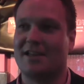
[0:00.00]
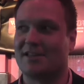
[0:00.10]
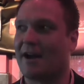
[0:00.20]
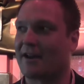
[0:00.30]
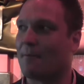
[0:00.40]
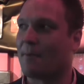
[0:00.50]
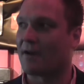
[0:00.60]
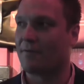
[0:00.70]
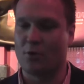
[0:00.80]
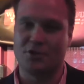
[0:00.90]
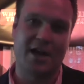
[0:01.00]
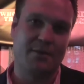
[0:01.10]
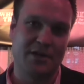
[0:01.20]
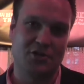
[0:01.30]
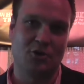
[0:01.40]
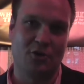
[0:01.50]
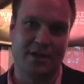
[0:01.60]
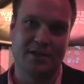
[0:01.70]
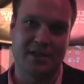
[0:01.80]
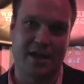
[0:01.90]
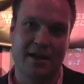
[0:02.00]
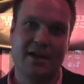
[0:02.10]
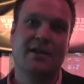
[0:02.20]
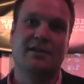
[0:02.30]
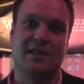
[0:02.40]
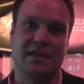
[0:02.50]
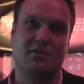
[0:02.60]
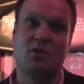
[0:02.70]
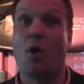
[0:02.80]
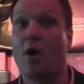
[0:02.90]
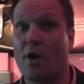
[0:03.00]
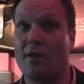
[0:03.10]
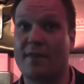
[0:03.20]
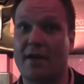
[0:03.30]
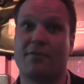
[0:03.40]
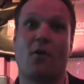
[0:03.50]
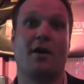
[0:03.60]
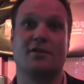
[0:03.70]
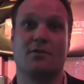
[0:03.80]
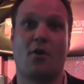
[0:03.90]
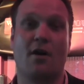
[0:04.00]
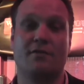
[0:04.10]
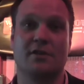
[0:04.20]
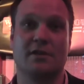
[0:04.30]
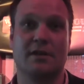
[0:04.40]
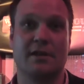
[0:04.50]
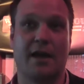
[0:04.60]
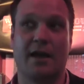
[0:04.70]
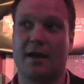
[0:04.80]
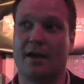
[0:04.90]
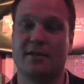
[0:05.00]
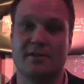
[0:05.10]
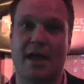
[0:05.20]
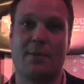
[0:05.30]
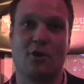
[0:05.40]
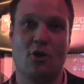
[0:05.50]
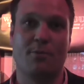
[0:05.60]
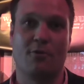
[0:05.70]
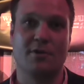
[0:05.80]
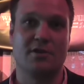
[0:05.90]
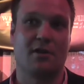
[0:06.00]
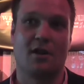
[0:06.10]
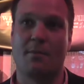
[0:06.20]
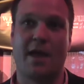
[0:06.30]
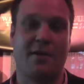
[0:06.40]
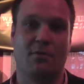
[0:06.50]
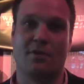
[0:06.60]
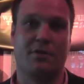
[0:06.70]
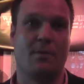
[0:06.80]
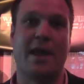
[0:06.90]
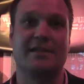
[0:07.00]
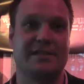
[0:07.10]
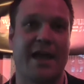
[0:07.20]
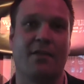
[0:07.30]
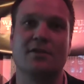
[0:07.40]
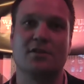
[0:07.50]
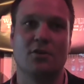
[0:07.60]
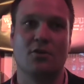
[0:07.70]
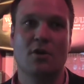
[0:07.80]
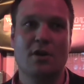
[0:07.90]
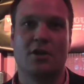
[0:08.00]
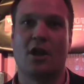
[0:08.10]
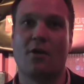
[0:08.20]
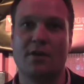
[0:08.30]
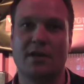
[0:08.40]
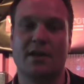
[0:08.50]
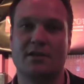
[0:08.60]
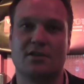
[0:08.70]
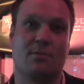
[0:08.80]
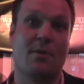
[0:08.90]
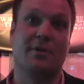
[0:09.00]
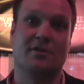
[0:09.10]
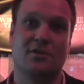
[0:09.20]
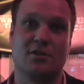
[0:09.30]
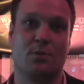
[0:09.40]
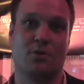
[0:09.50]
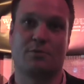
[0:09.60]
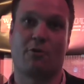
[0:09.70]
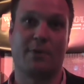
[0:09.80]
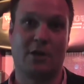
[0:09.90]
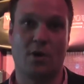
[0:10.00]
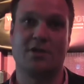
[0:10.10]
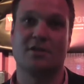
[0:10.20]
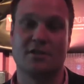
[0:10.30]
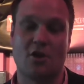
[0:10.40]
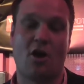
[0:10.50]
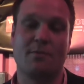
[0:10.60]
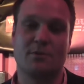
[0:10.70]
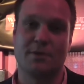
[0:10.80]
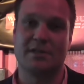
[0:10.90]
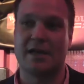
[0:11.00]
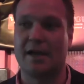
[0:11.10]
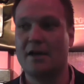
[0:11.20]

now come back for Jay Mitchell and did quite well in that fight, survived it. And Damien Hooper is a man with immense talent who, his commitment to the sport has probably been questioned at times, but